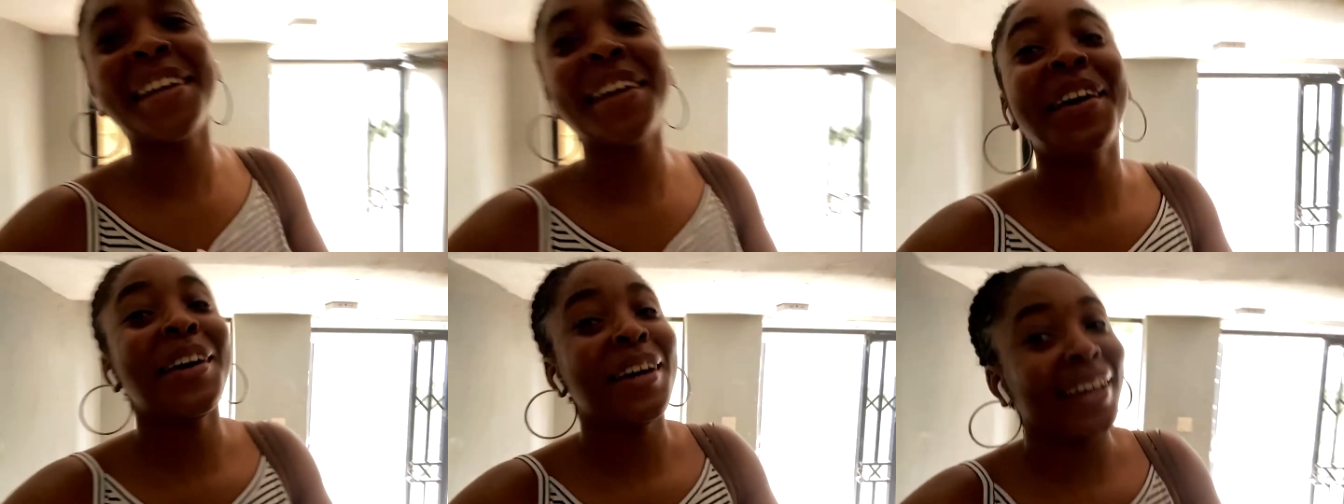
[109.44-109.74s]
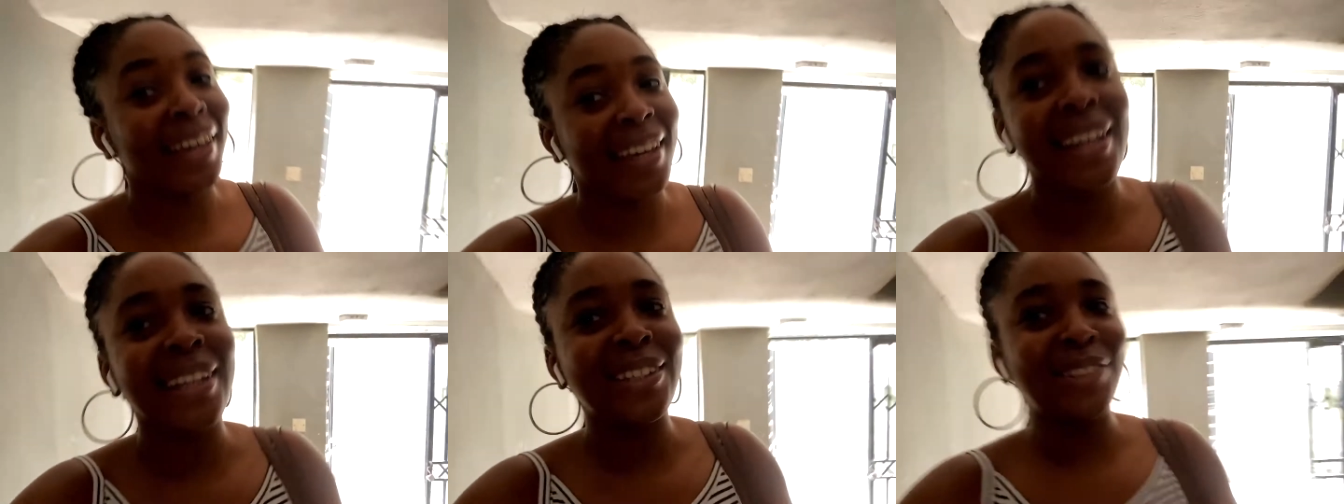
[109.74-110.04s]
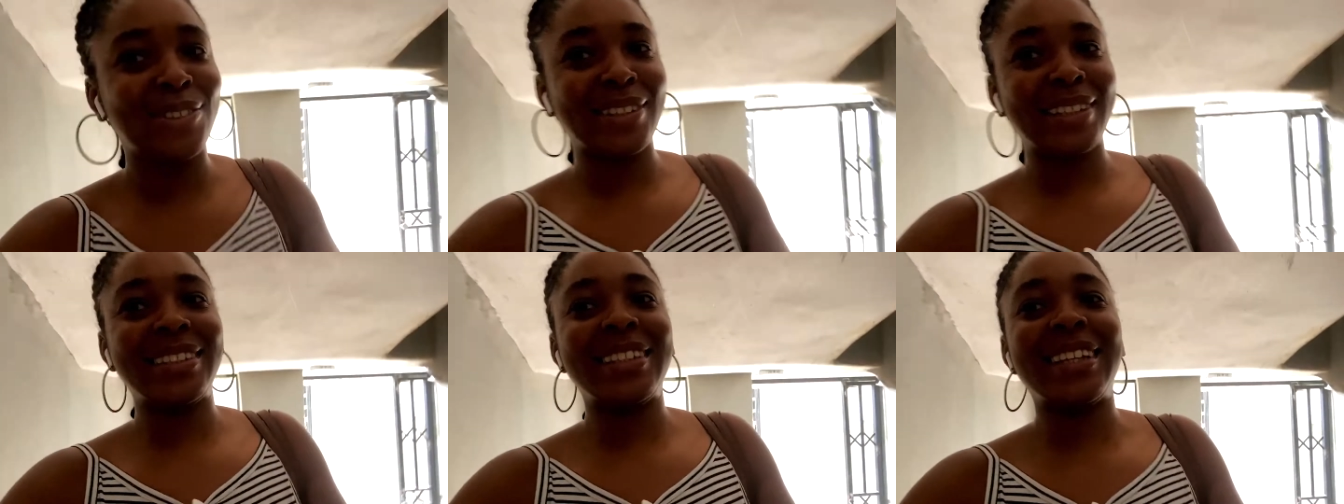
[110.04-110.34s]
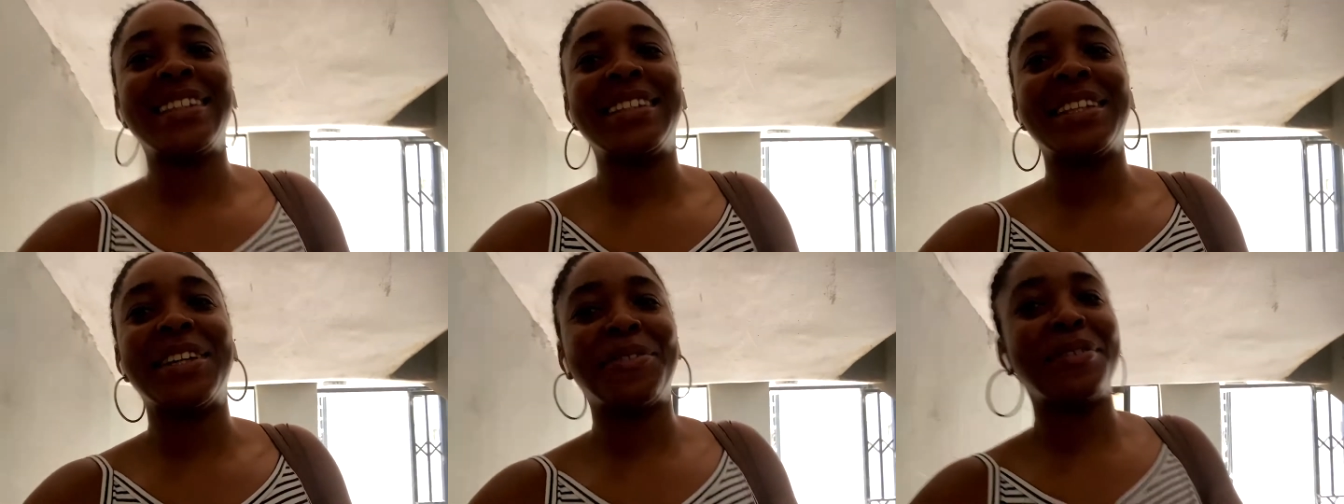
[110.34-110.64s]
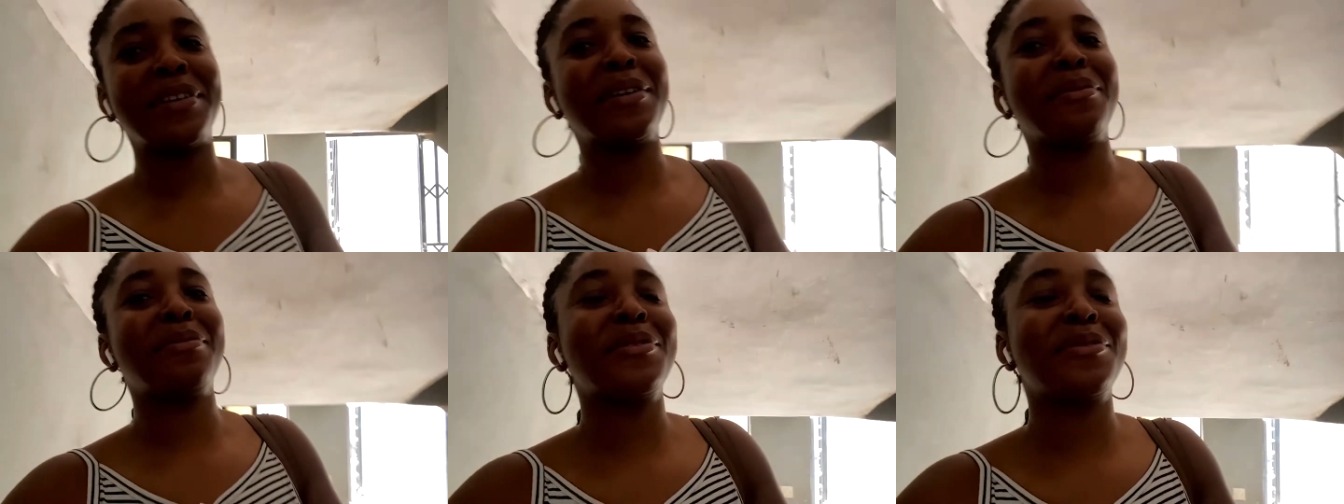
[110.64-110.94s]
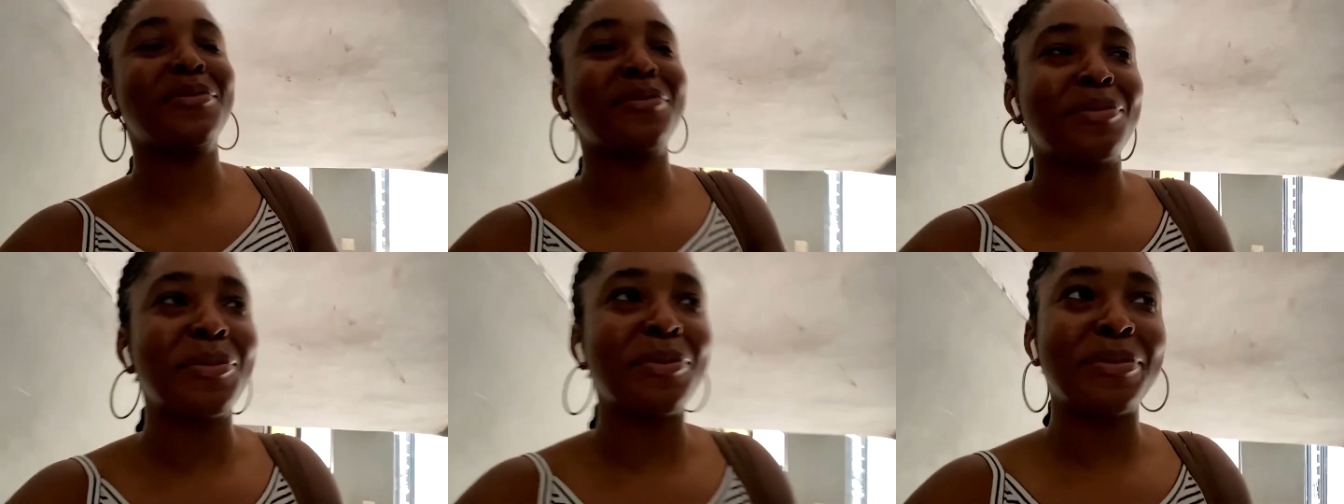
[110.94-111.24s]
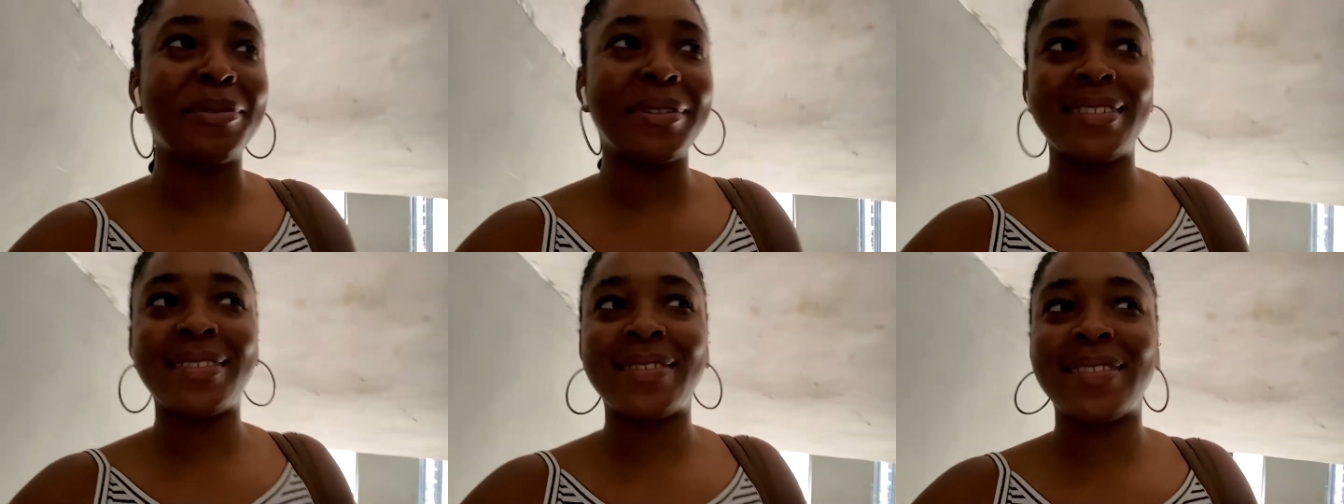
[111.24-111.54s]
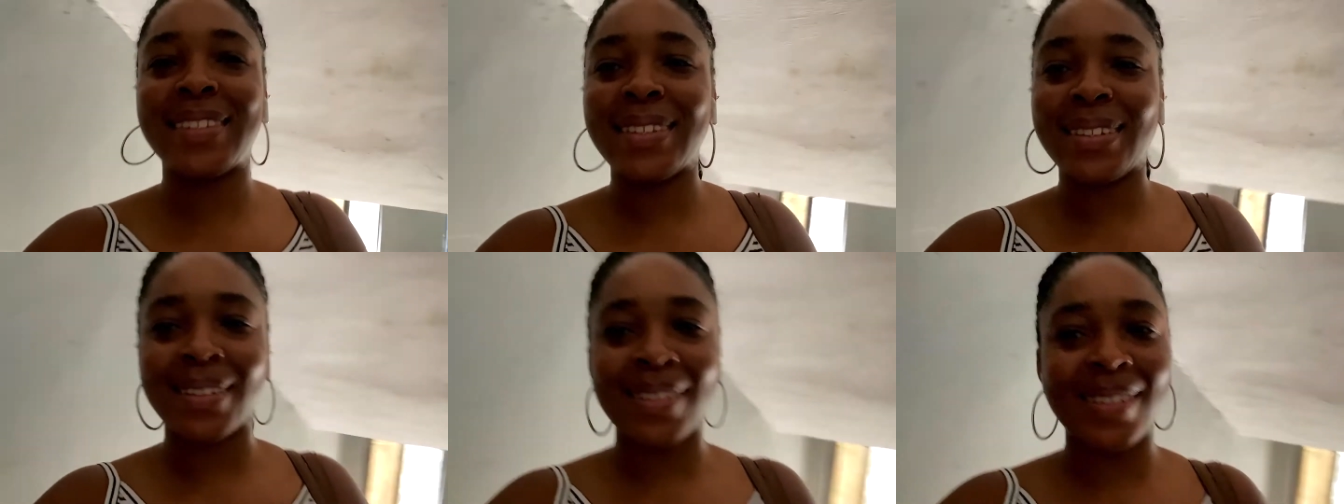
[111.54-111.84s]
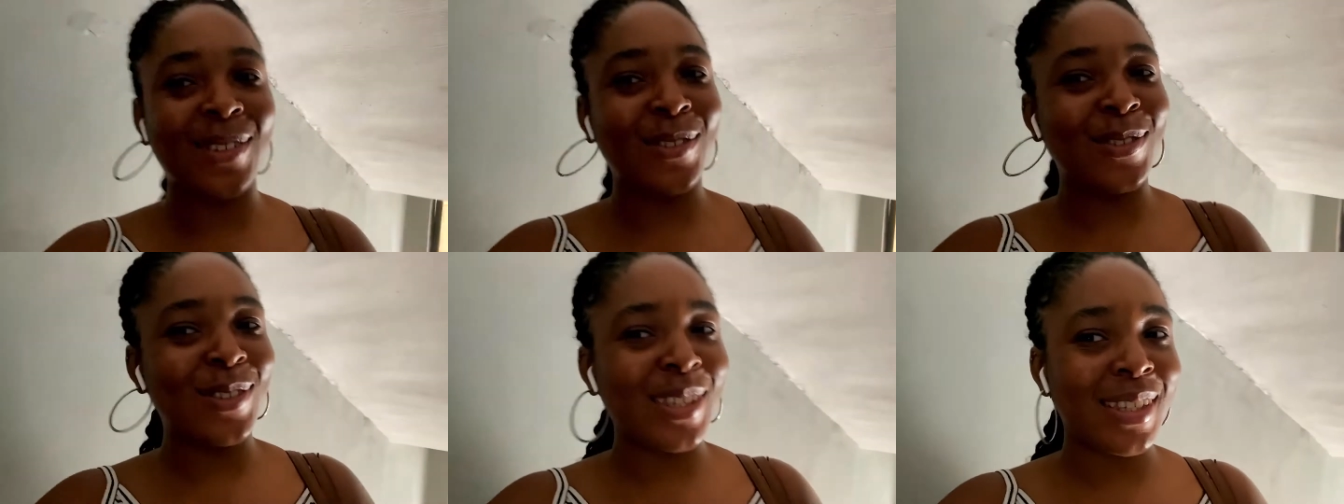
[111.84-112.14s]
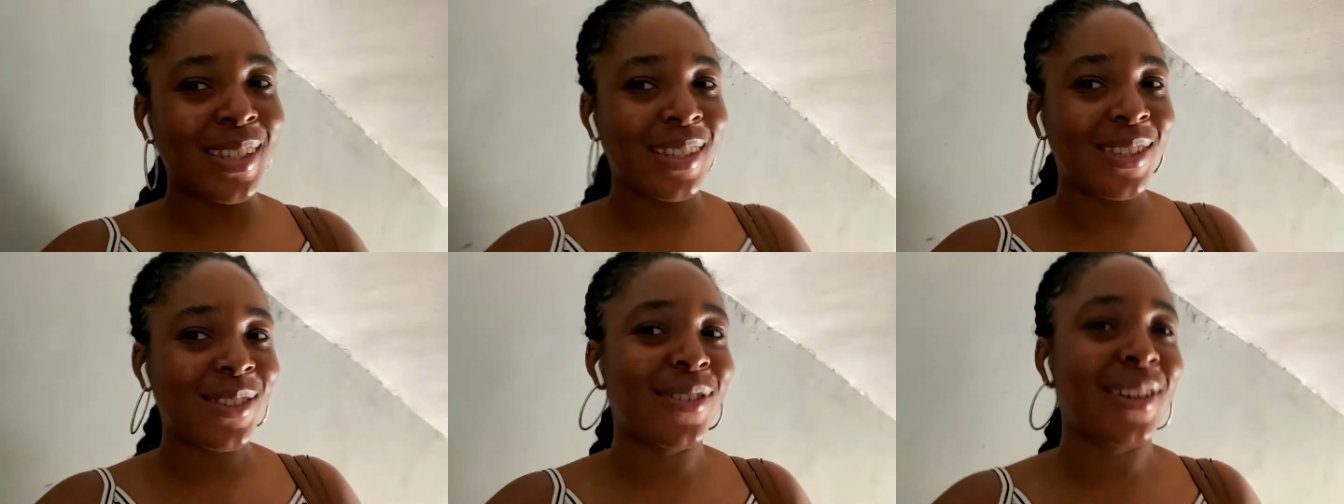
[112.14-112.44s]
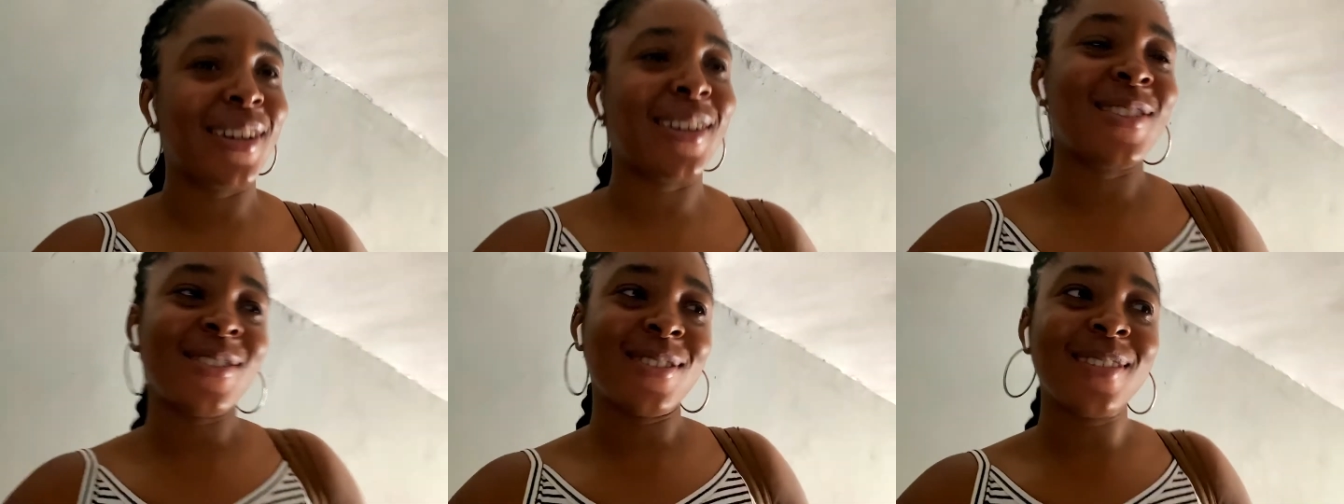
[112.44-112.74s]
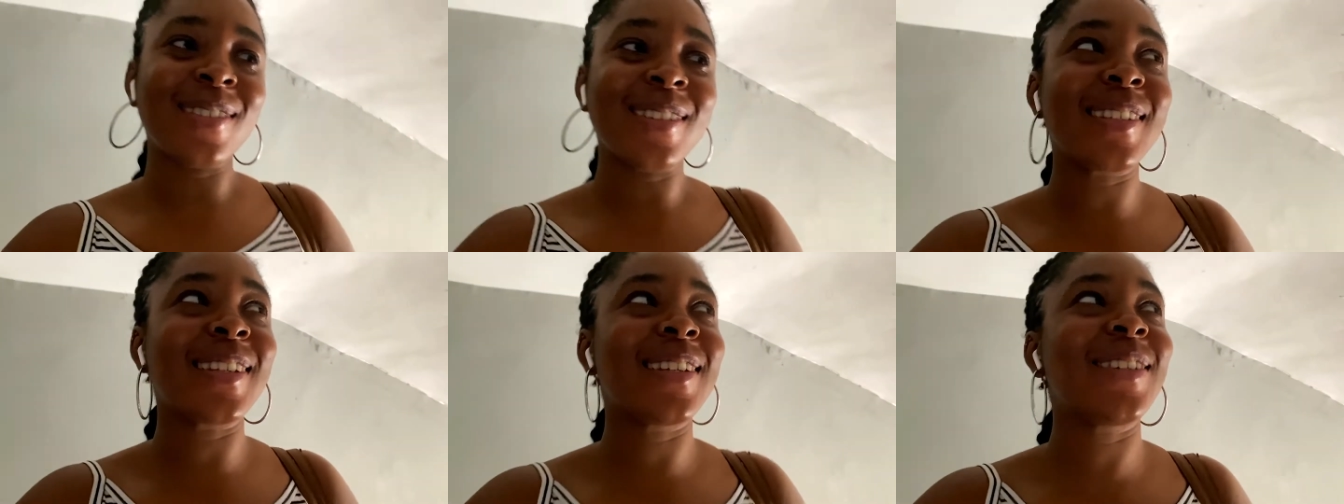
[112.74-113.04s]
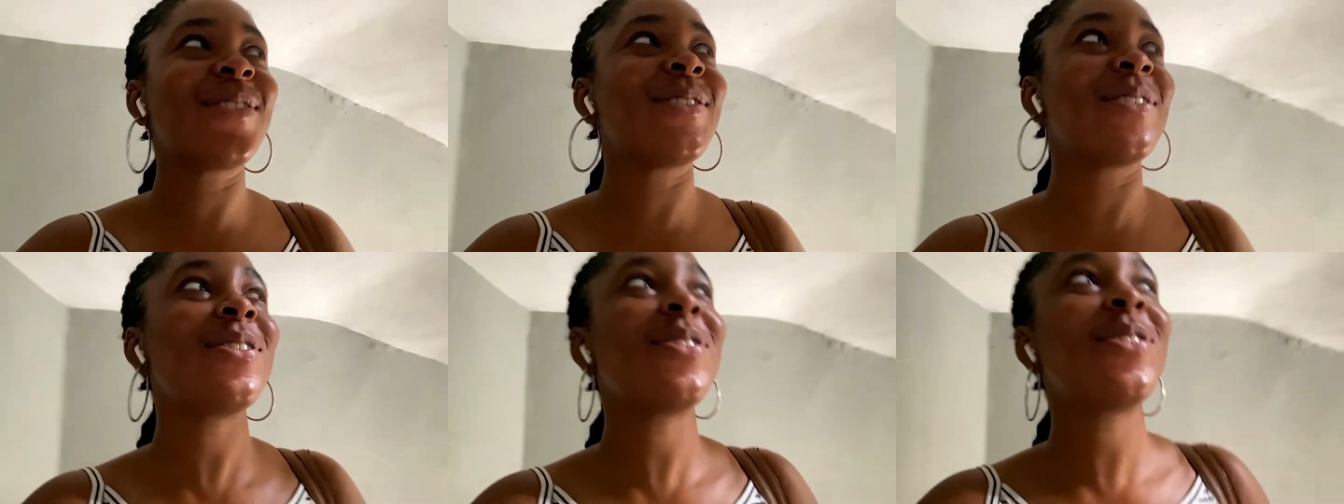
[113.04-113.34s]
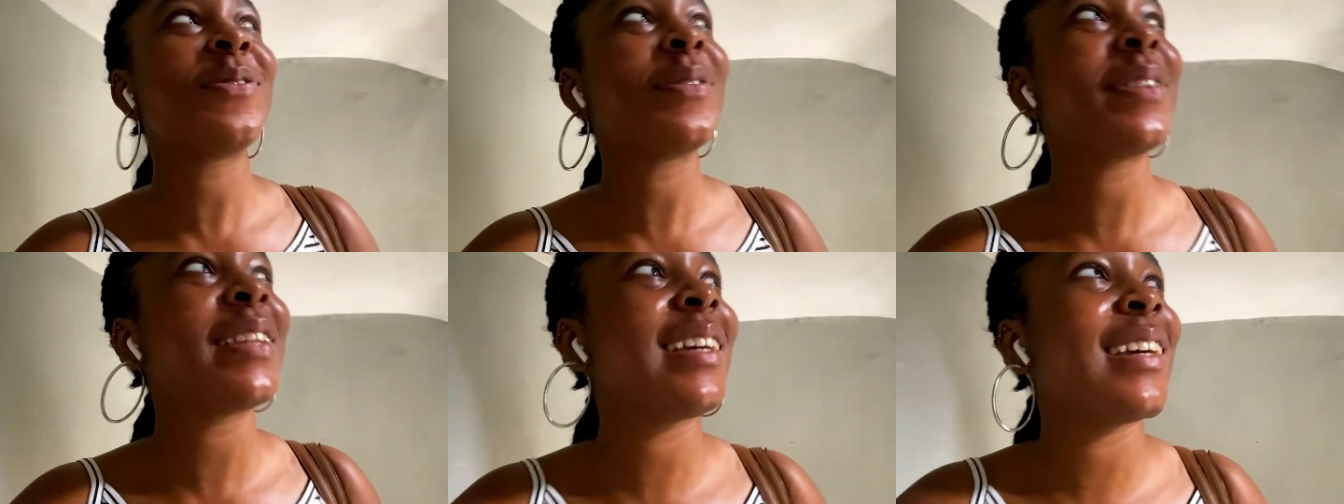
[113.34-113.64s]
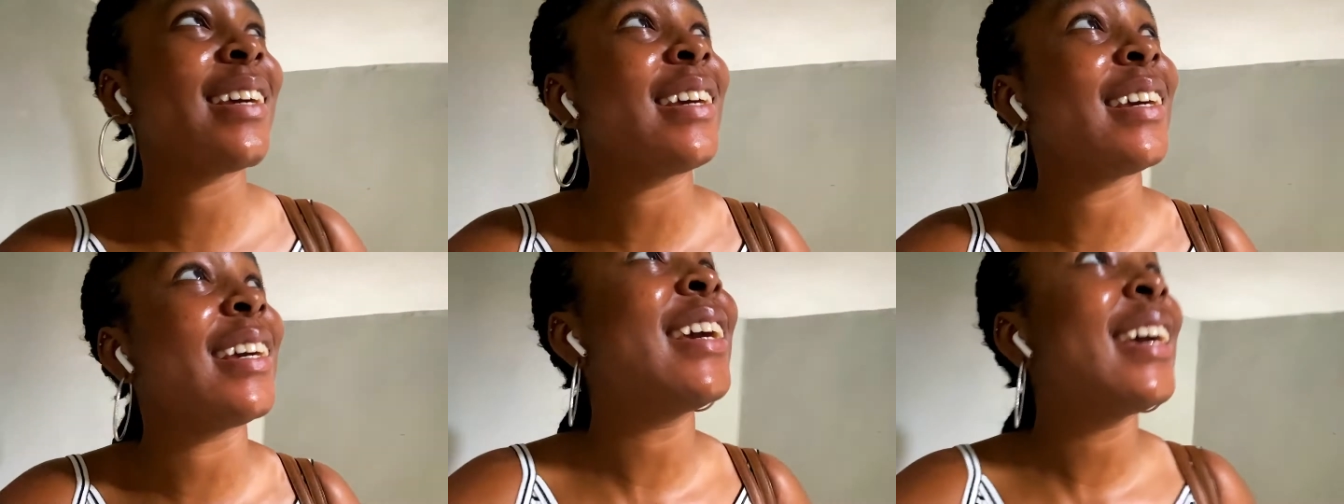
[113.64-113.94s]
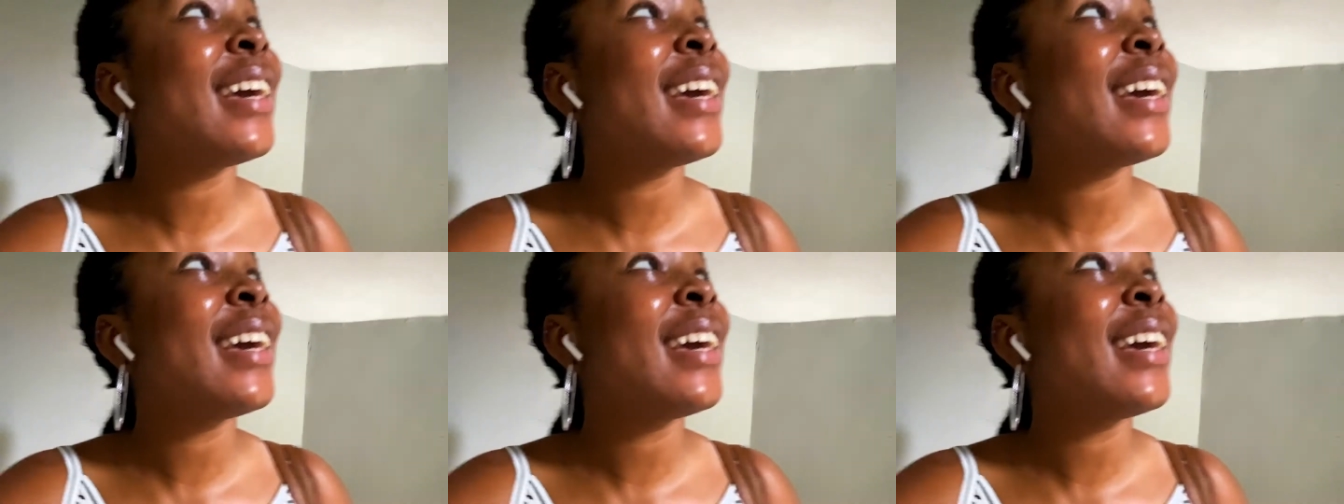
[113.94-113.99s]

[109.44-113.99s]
I get so excited when I'm giving gifts because I am so see his reaction because I know it's something he